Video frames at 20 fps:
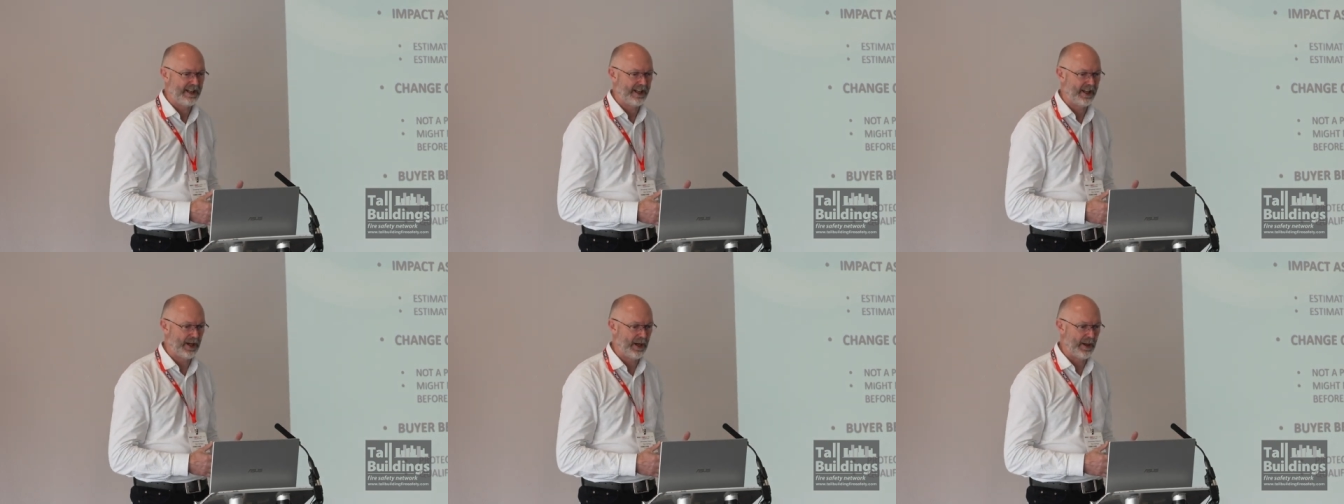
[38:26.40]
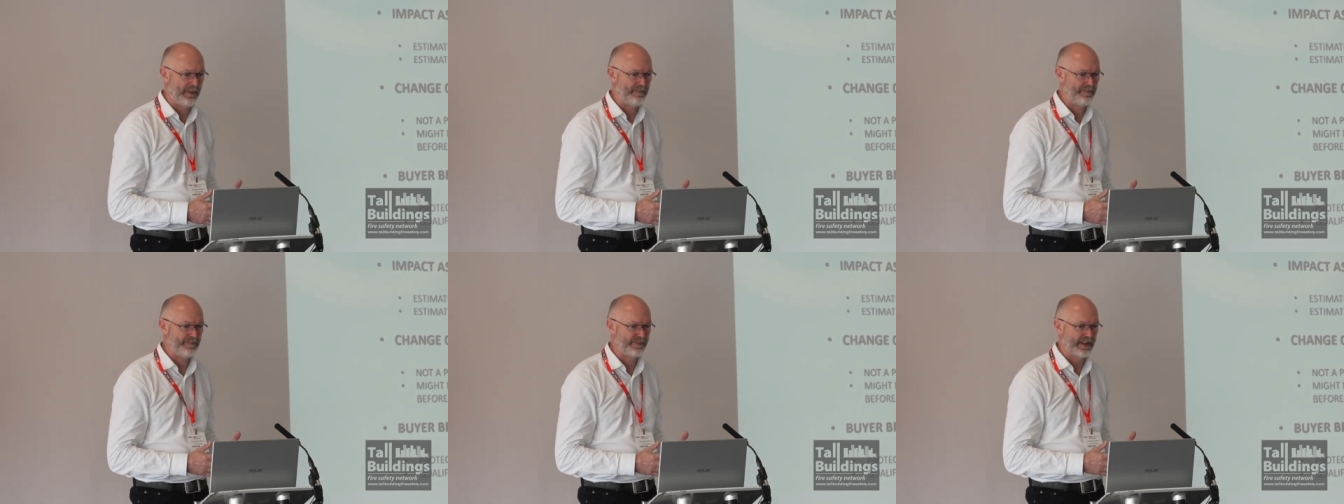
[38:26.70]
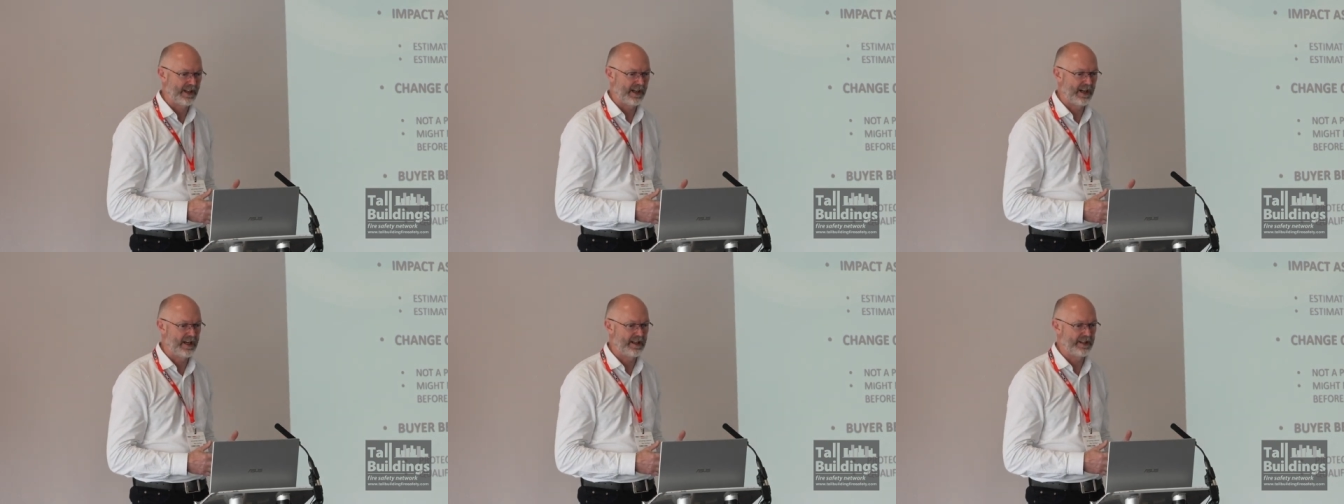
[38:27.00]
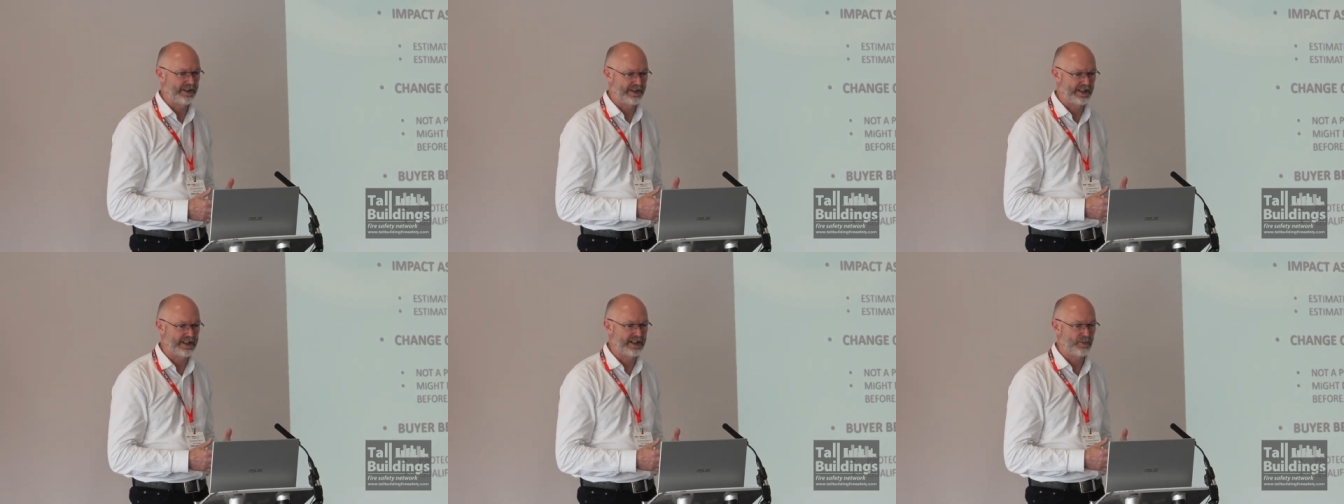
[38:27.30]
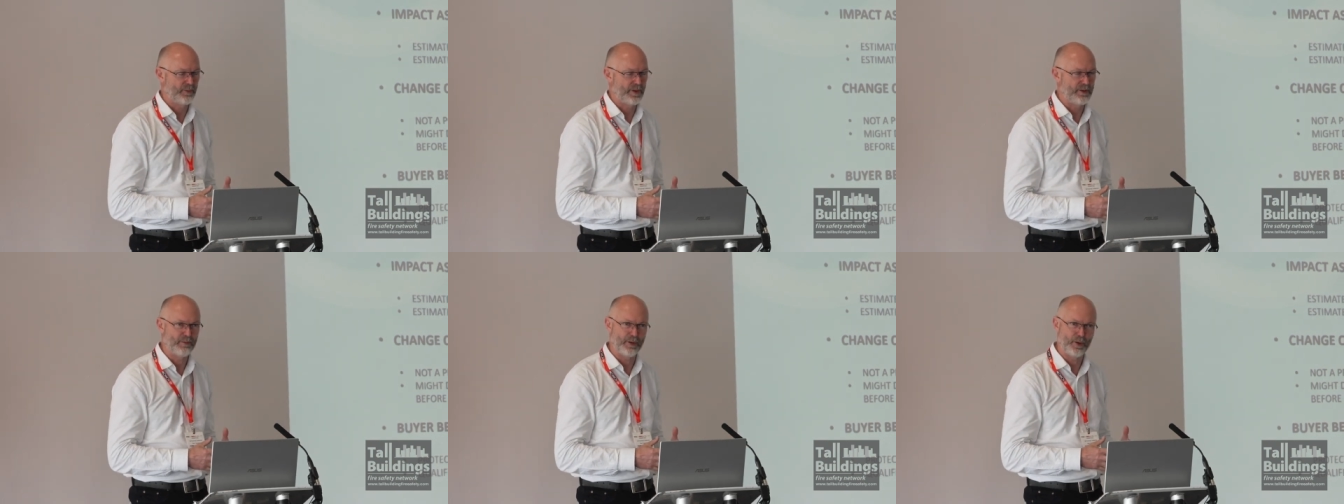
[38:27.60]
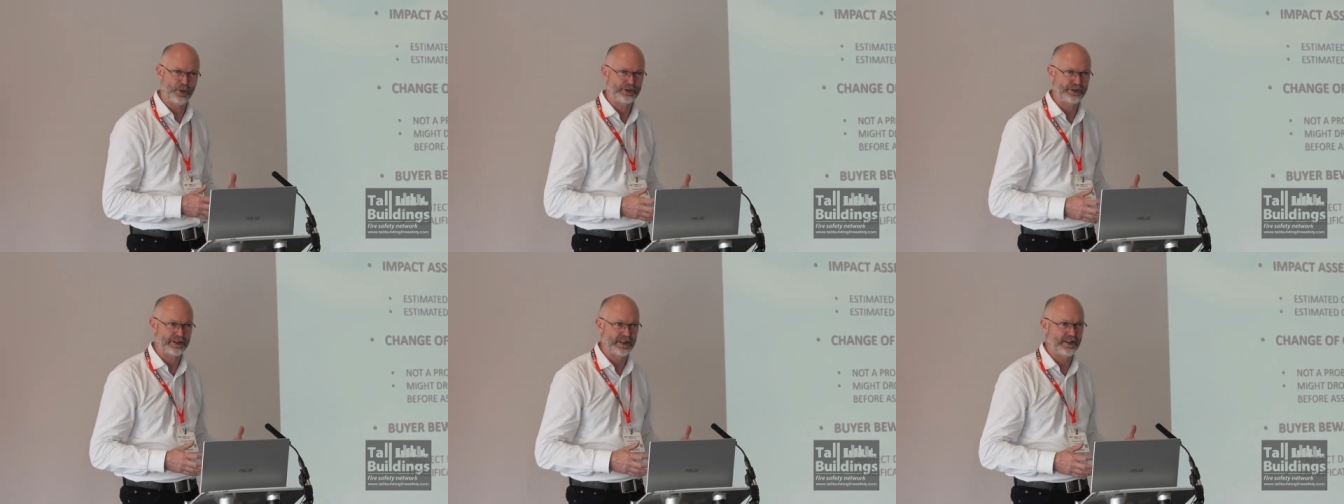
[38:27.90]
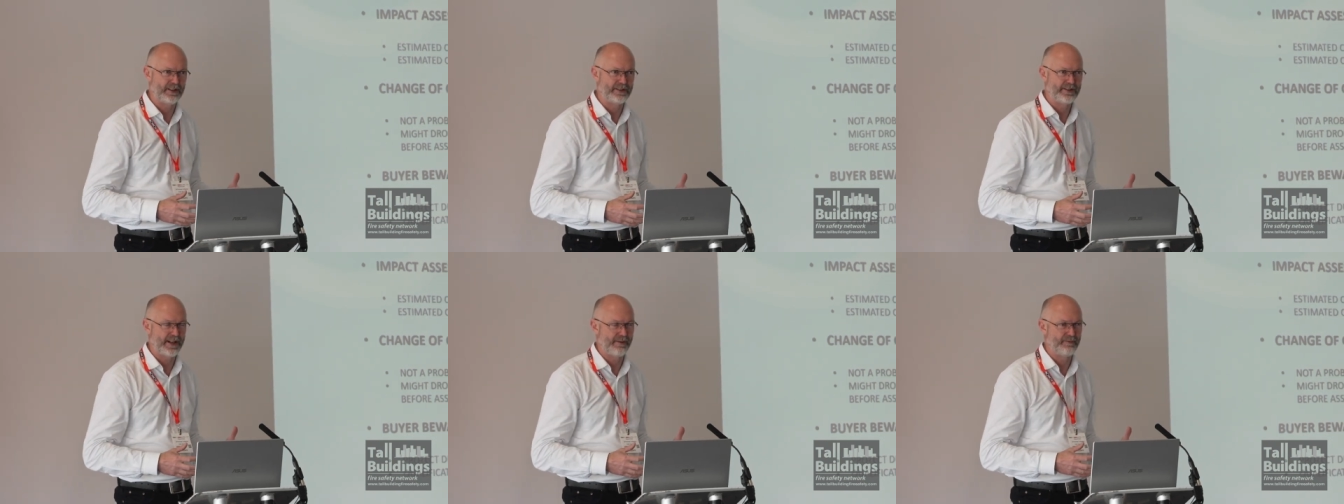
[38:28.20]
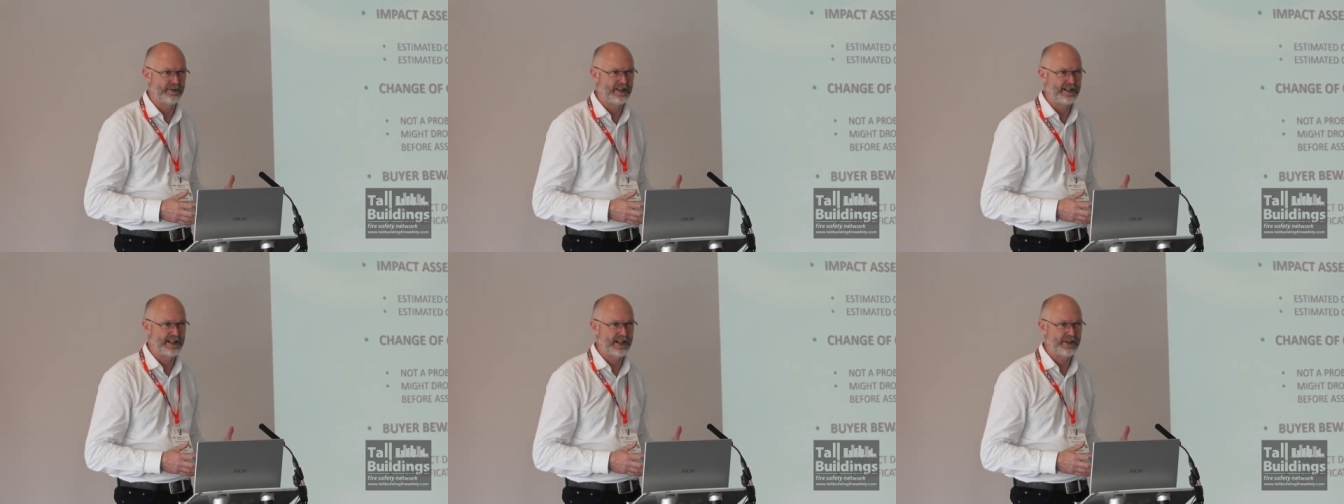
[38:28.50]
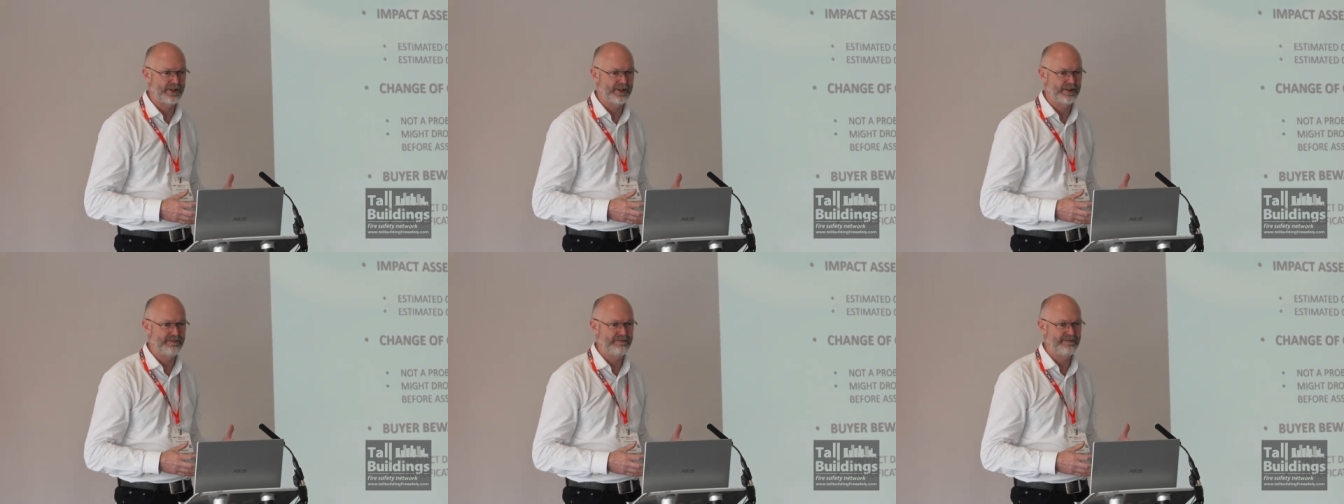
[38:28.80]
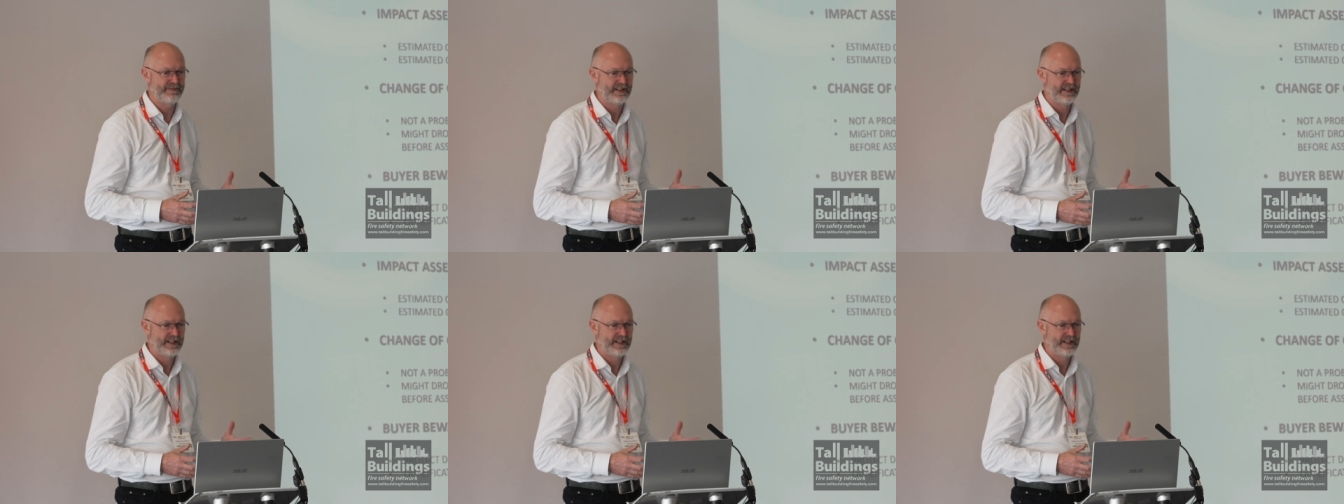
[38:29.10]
Um, I think we will see a general election.